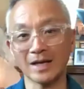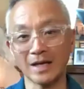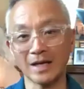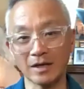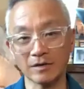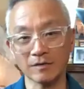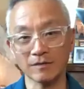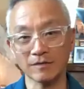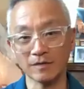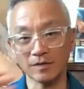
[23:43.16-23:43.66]

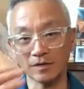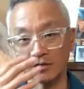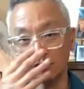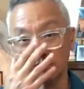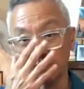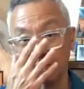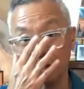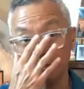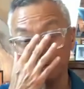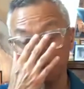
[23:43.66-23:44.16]
out of
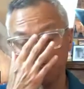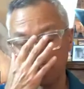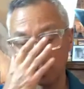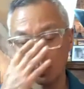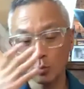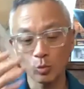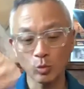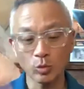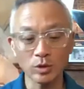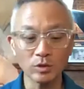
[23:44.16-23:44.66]
this,
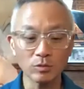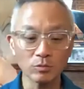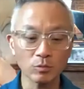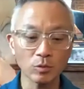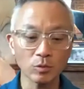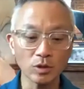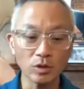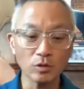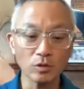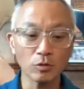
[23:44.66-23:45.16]

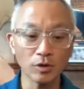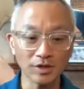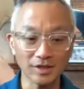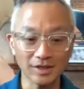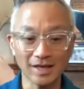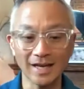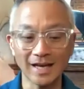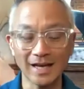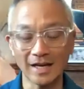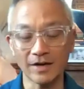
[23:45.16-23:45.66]
we're going to
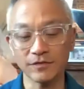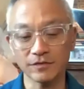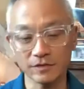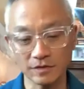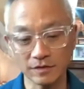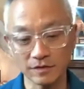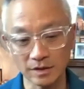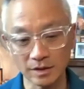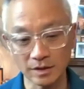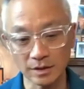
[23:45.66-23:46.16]
have to
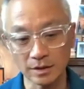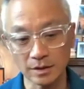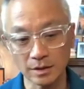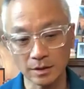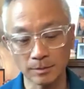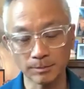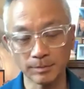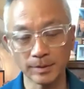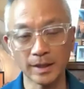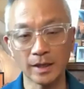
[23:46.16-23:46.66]
think
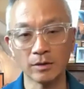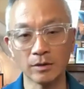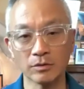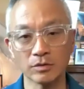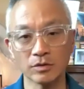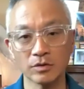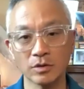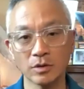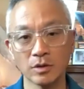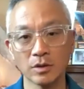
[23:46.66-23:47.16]

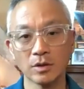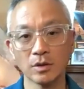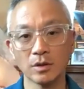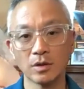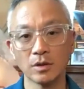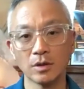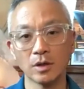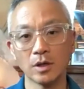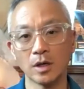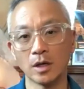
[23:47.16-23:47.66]
about
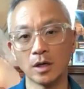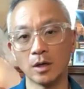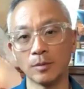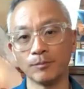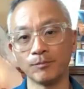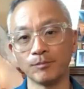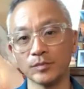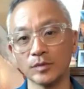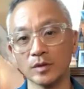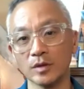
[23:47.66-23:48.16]

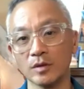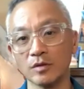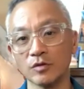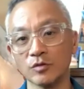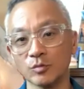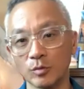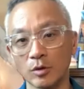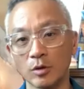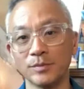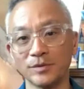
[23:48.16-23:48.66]

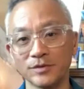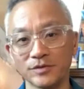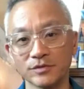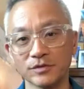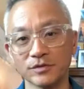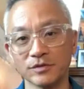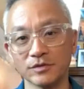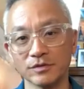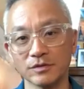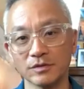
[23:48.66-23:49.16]
small
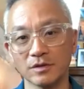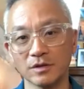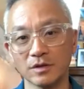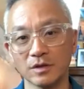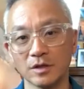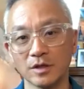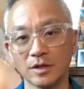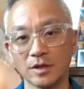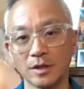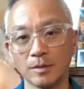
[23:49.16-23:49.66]
business.
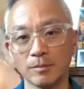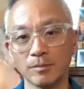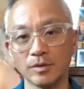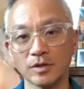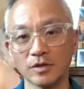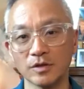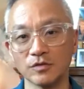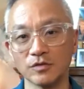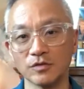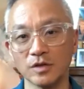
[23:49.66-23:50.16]

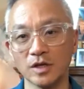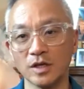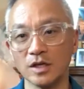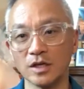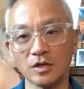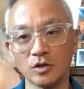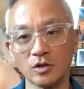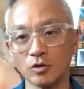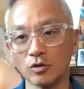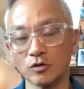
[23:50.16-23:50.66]
Because
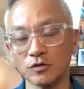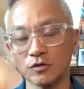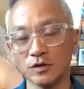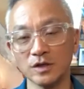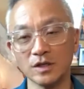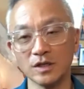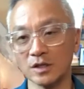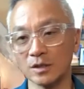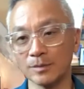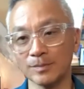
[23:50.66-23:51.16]
in New York
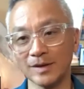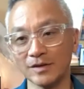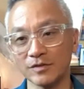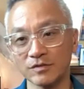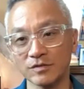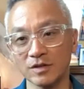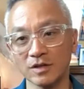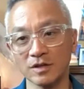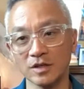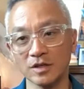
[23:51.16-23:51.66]
City in the
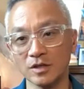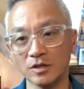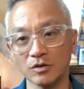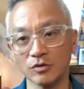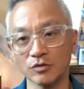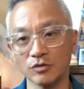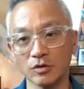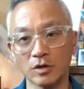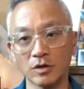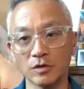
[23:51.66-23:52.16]
past 10
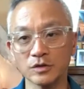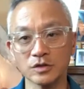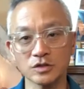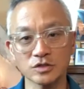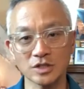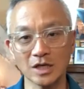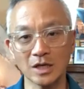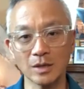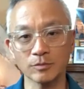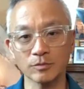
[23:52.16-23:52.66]
years, all the
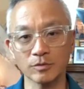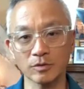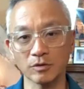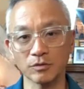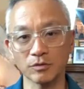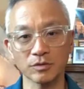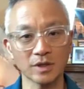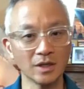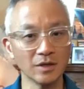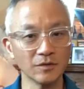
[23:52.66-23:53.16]
job
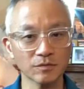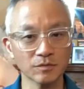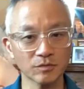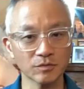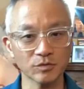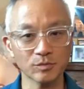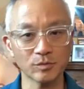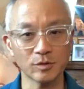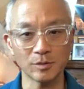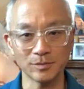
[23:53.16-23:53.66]
growth came from
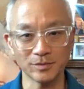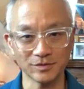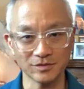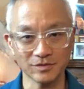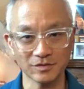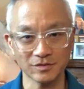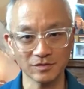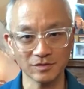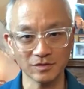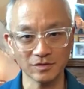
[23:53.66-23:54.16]
small
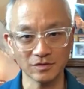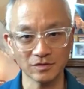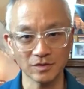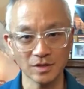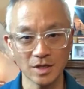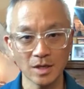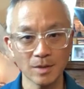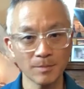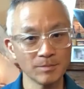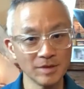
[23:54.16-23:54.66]
businesses.
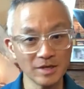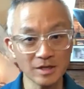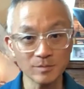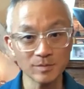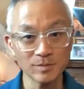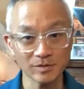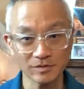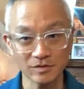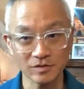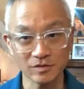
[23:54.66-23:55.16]
Big
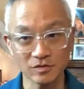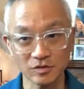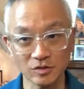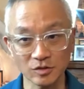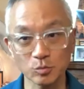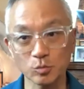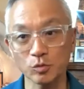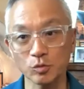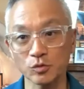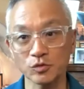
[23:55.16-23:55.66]

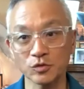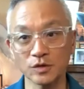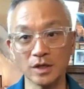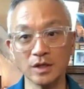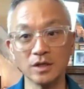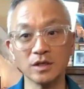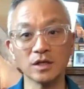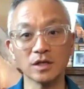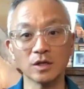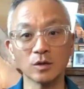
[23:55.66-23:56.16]
businesses were
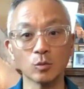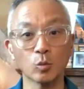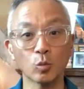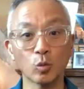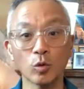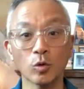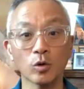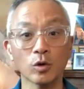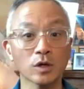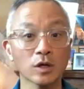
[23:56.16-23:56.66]
sending
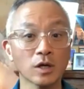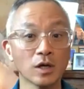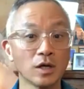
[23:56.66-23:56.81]
work